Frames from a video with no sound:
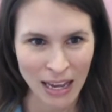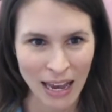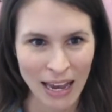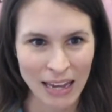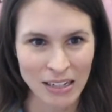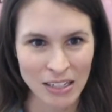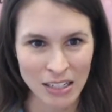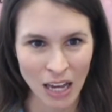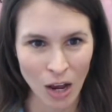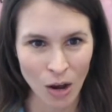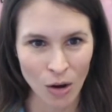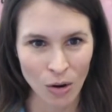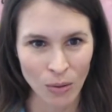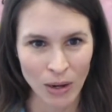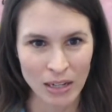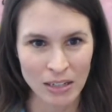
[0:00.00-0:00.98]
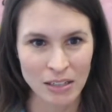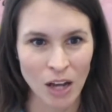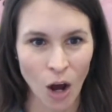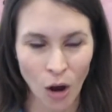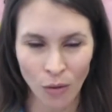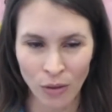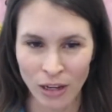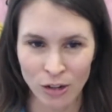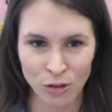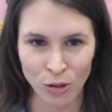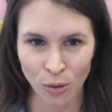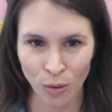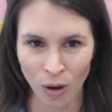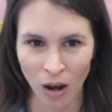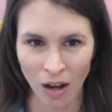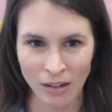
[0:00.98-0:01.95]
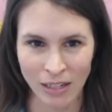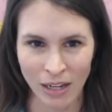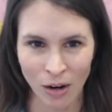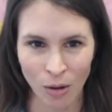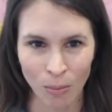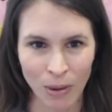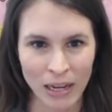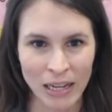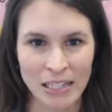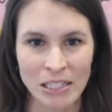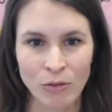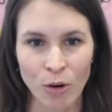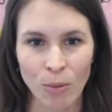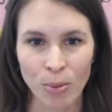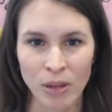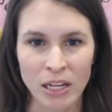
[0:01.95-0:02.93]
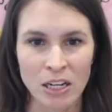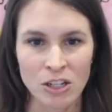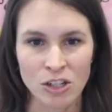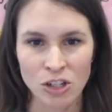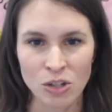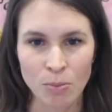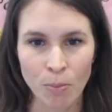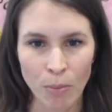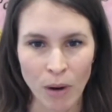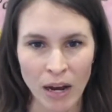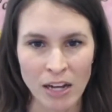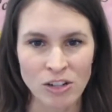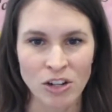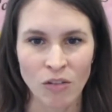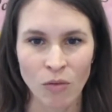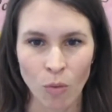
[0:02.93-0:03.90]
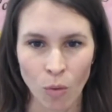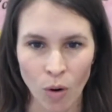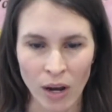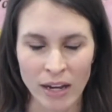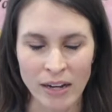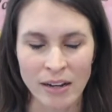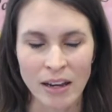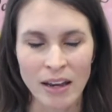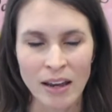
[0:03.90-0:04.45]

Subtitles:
And so it's called the adrenal cocktail because it replenishes much of what